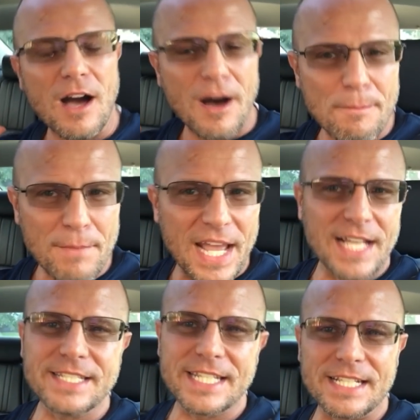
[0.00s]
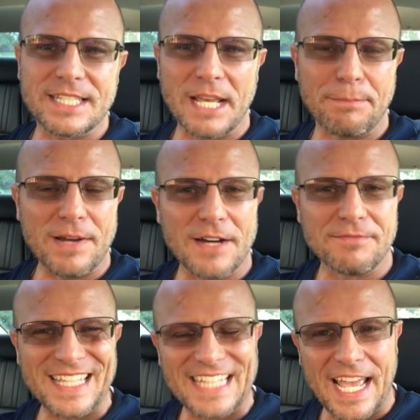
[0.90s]
amazing tip
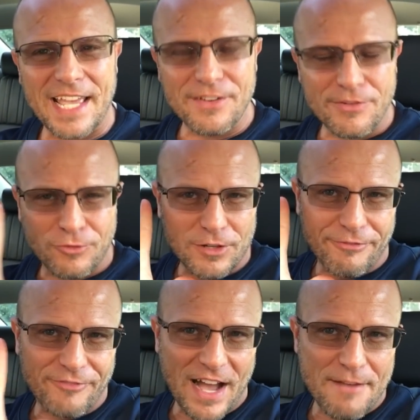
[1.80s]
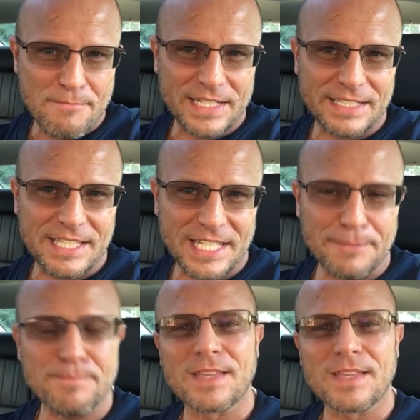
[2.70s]
of the day for your 5-minute tip.